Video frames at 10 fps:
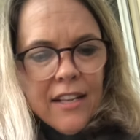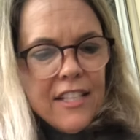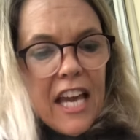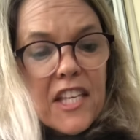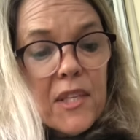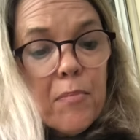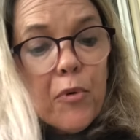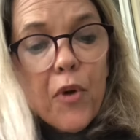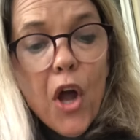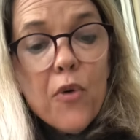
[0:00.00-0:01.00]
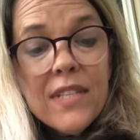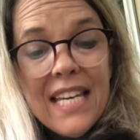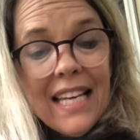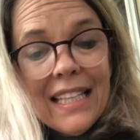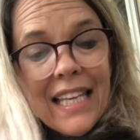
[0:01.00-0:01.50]
Despereaux
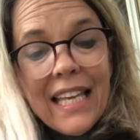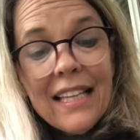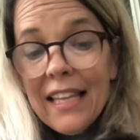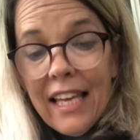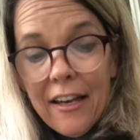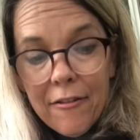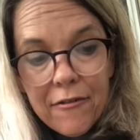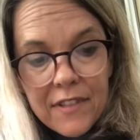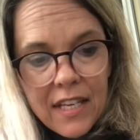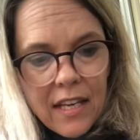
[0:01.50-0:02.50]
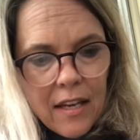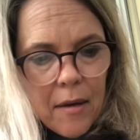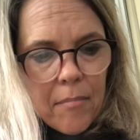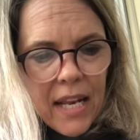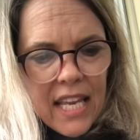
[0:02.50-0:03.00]
Tilling lived,
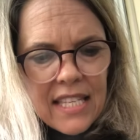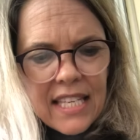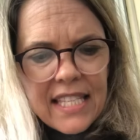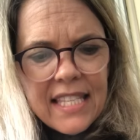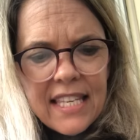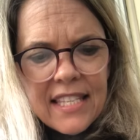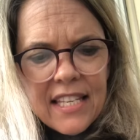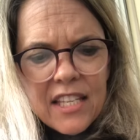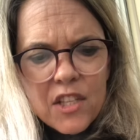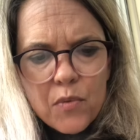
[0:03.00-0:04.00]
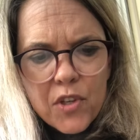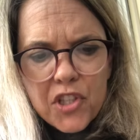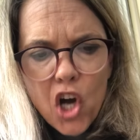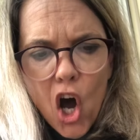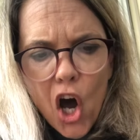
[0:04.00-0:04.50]
but his existence was
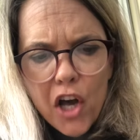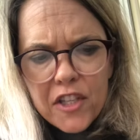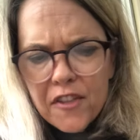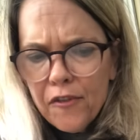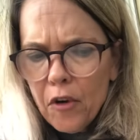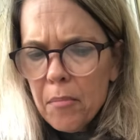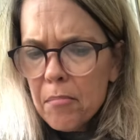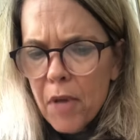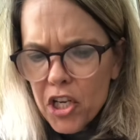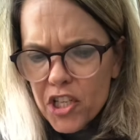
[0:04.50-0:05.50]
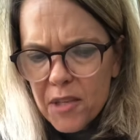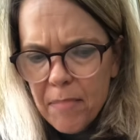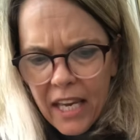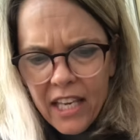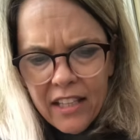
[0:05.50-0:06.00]
cause for much
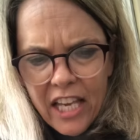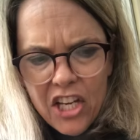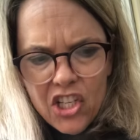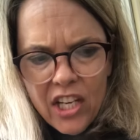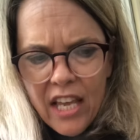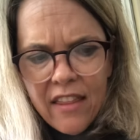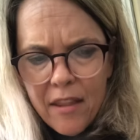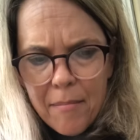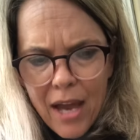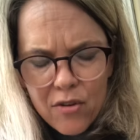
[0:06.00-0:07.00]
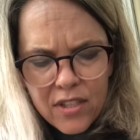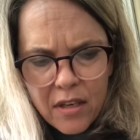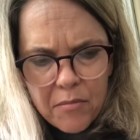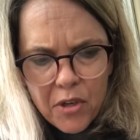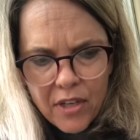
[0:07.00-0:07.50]
speculation in the mouse
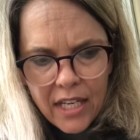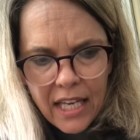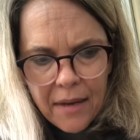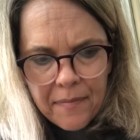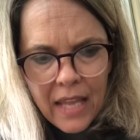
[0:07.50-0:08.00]
community.